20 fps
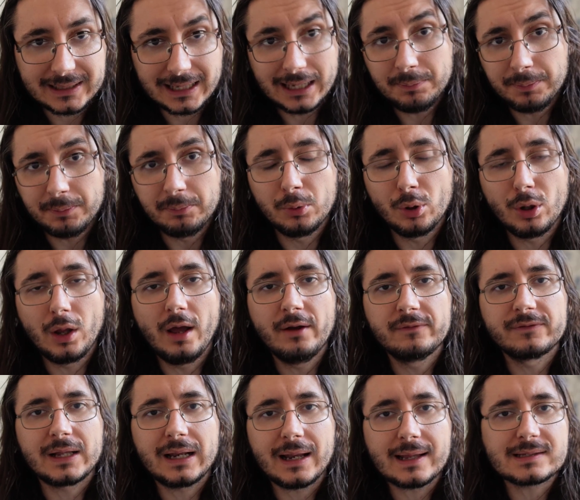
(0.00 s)
capable
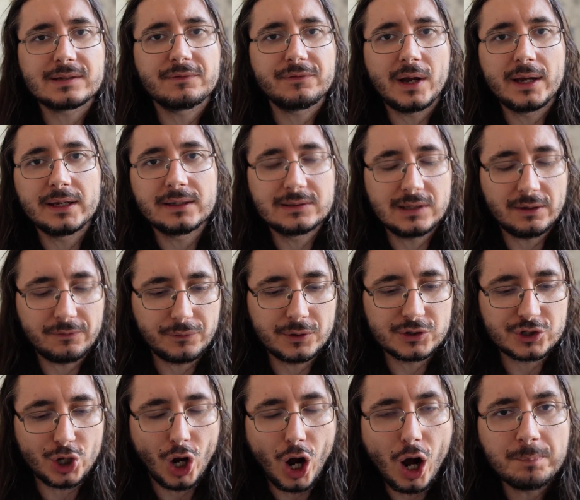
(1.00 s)
of classifying
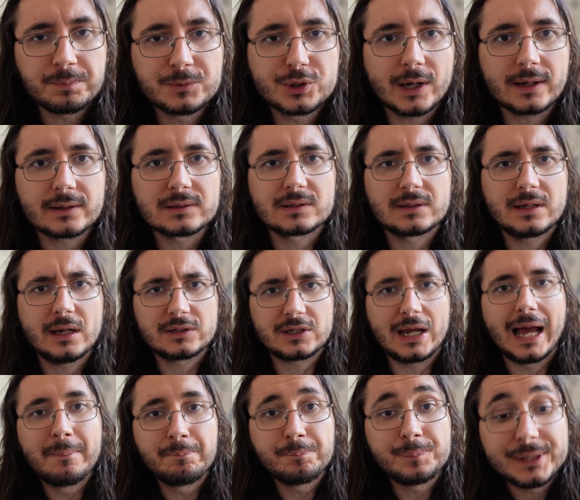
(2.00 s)
different objects that
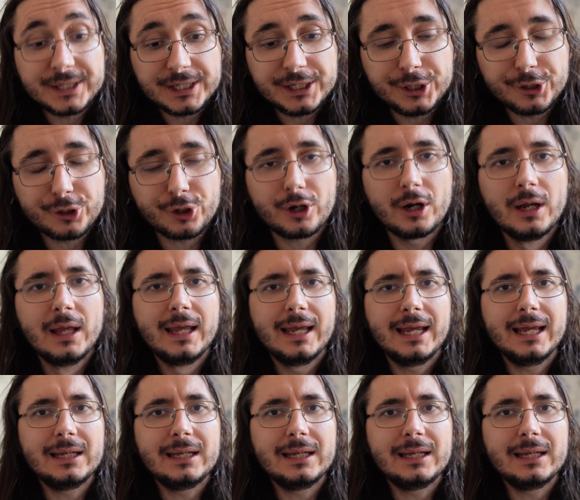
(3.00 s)
appear